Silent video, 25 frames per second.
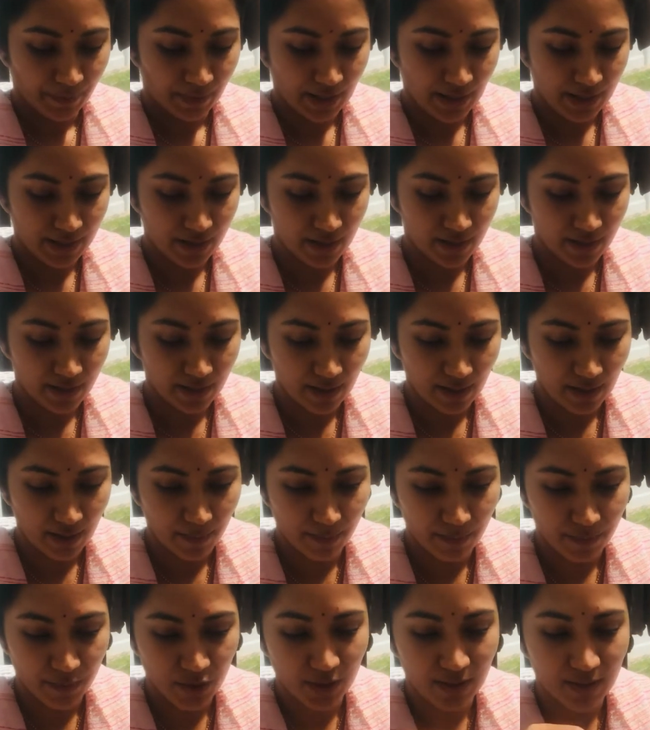And
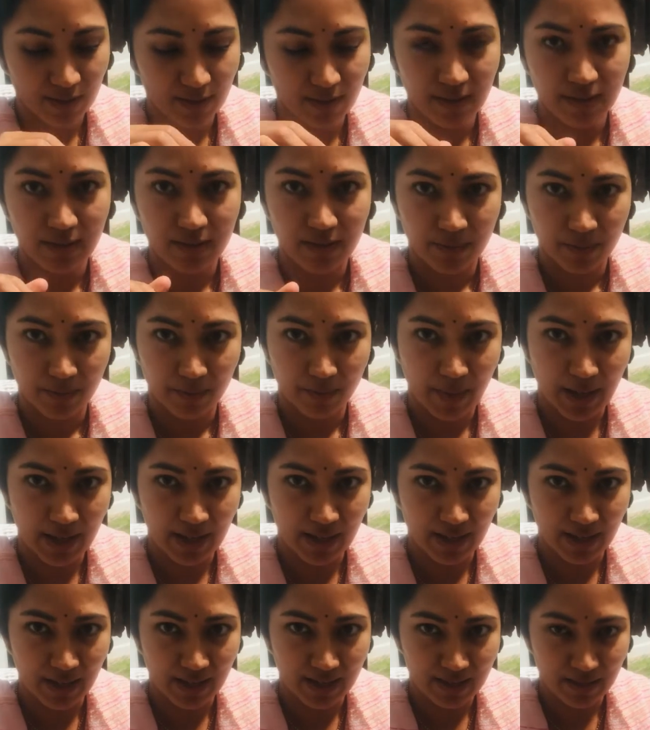I'm just
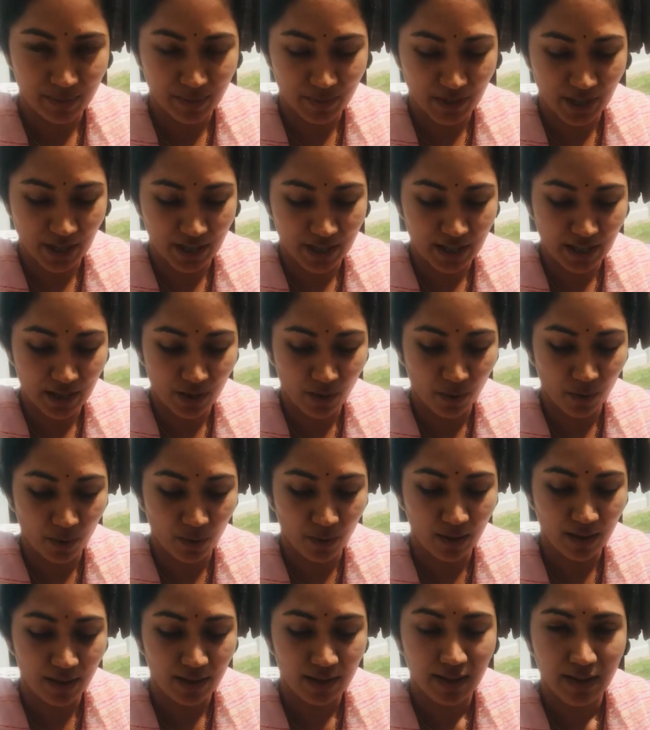making a tiny
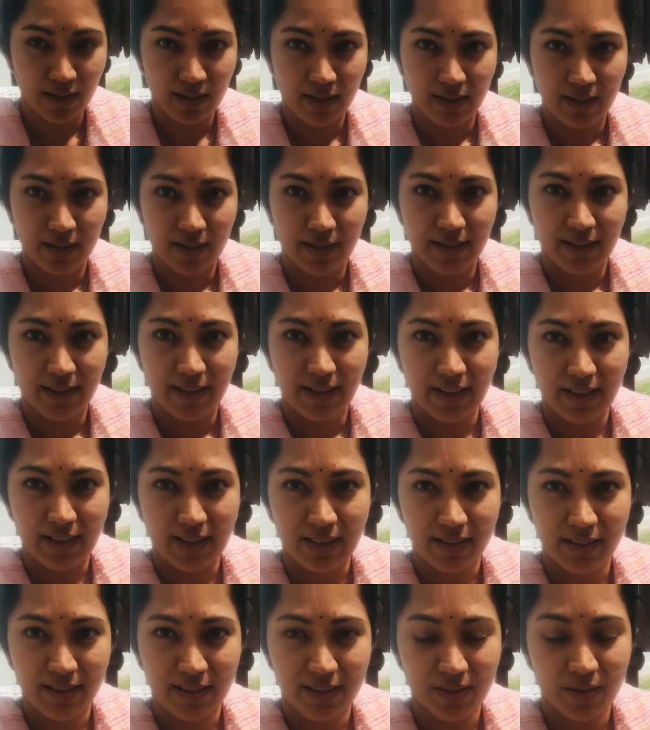hole
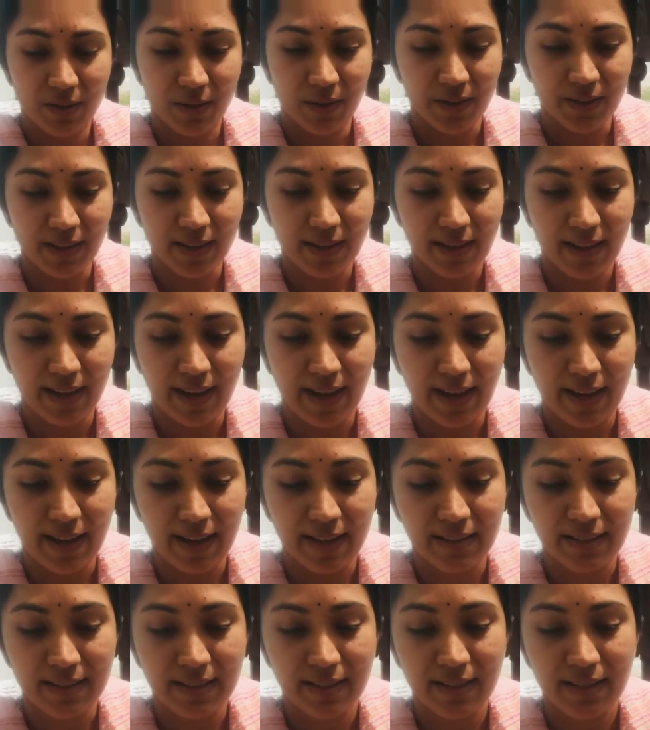in the soil
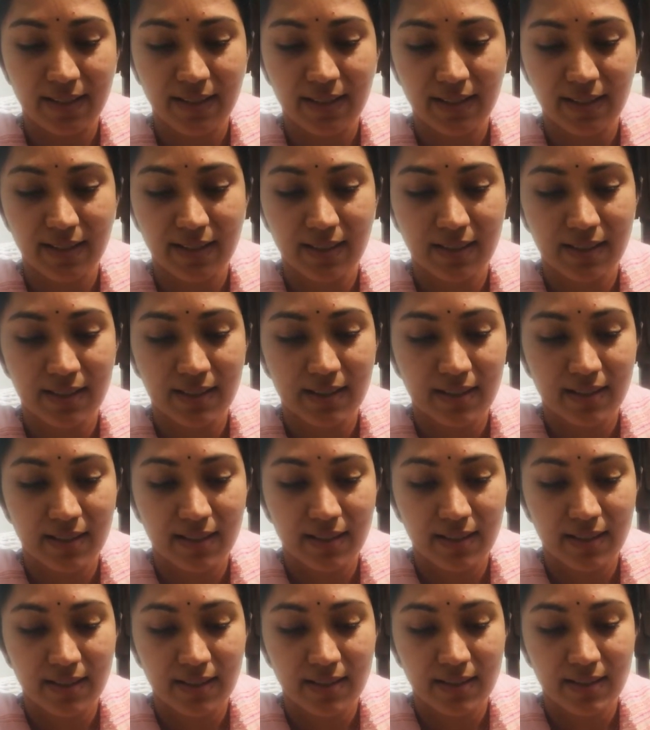and
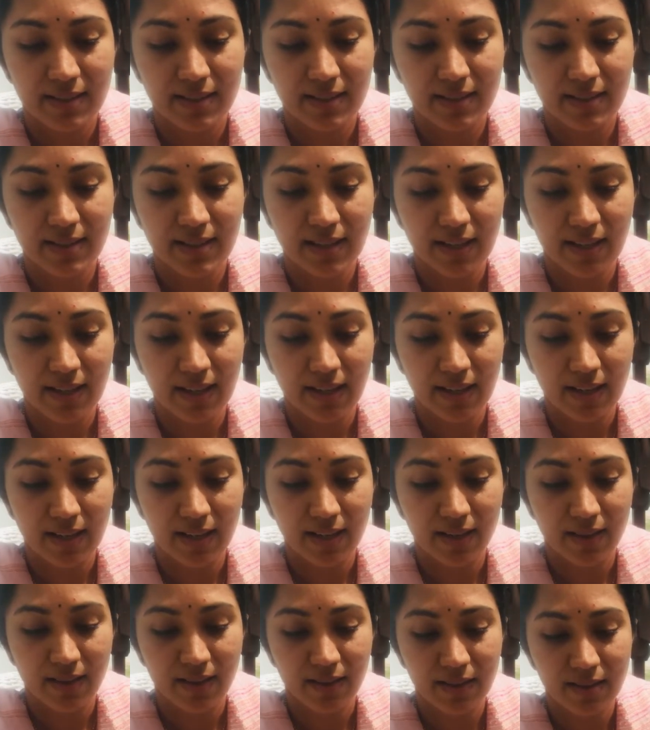
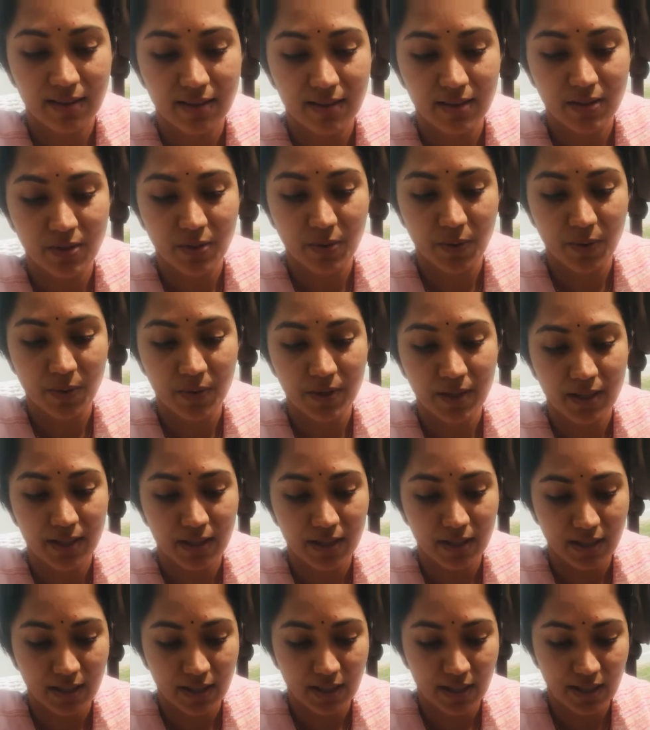sticking this node
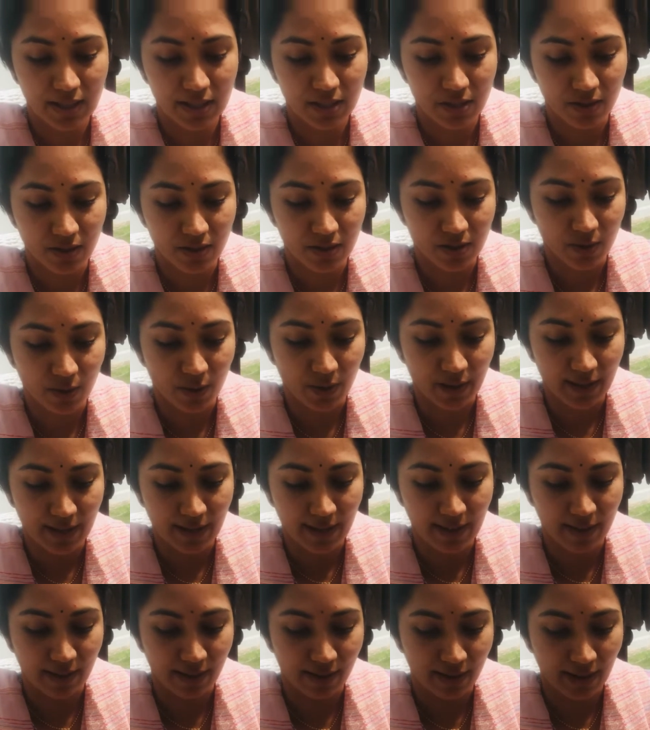into the soil
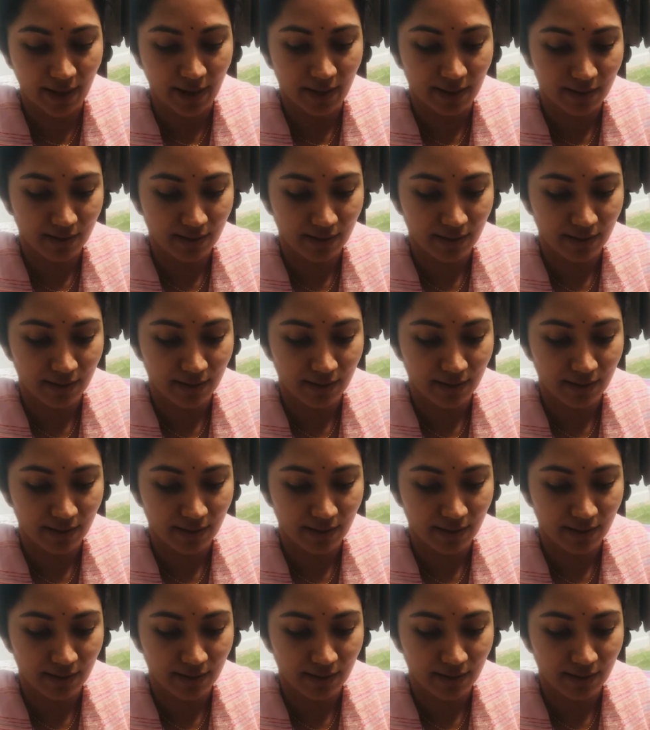like that.